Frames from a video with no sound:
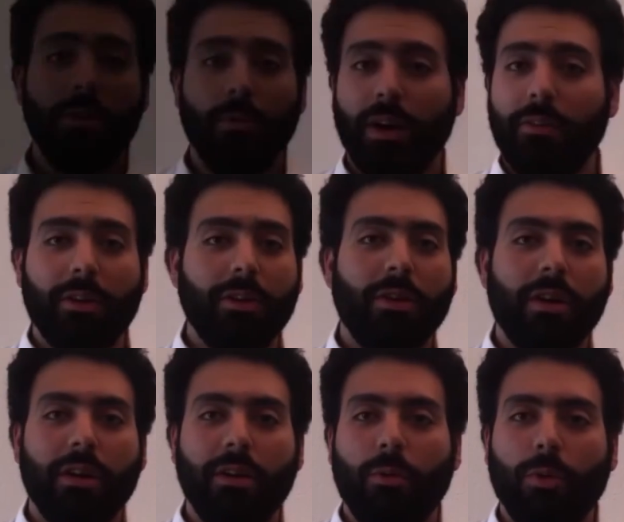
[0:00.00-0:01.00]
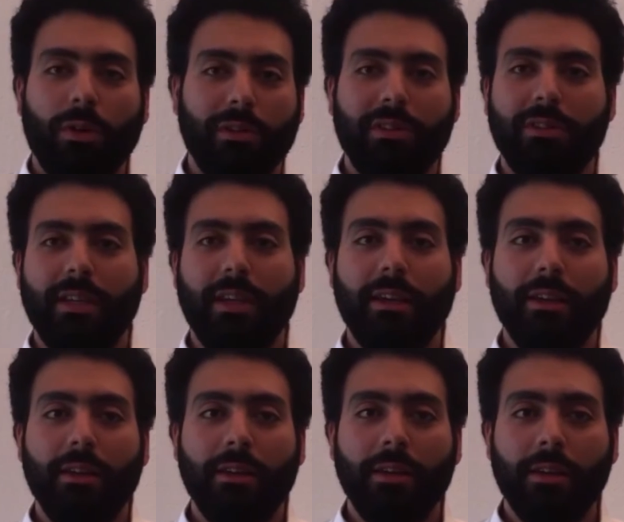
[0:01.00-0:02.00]
Wherever you are in the world today,
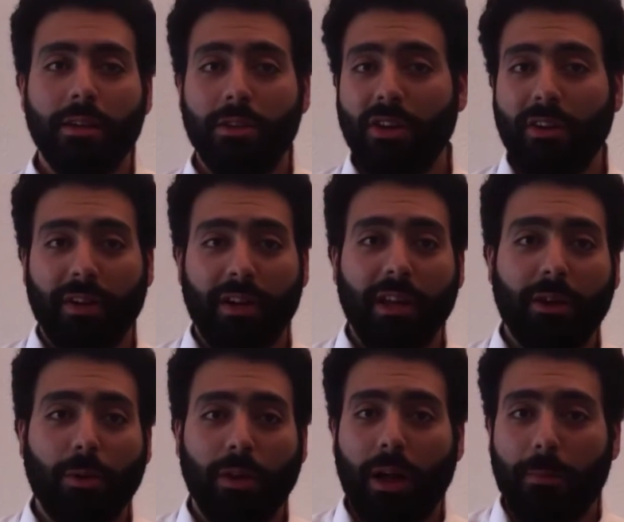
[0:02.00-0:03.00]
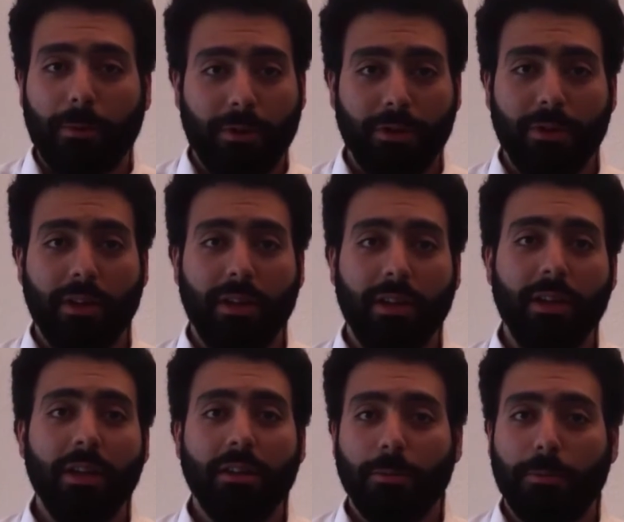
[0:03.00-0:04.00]
you have an equal opportunity
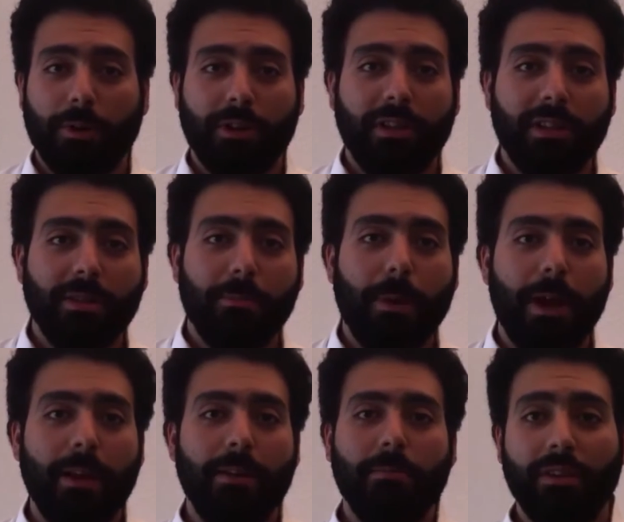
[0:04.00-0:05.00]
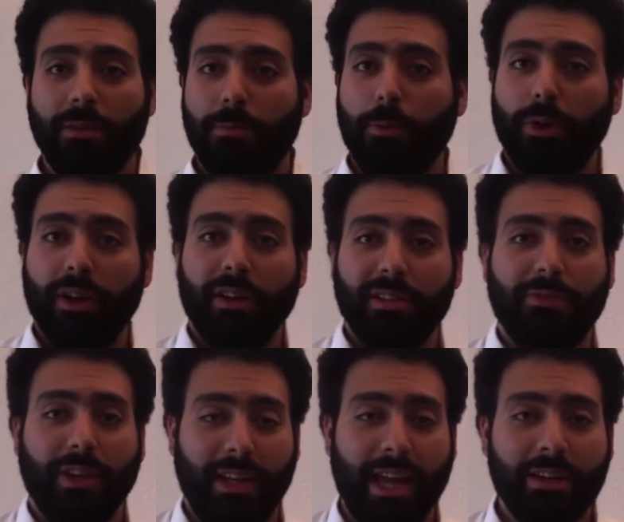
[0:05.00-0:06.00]
to participate, supporting us
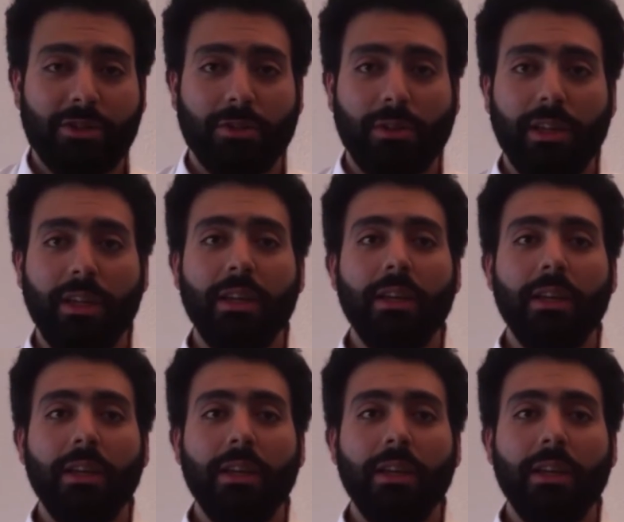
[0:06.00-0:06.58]
financially,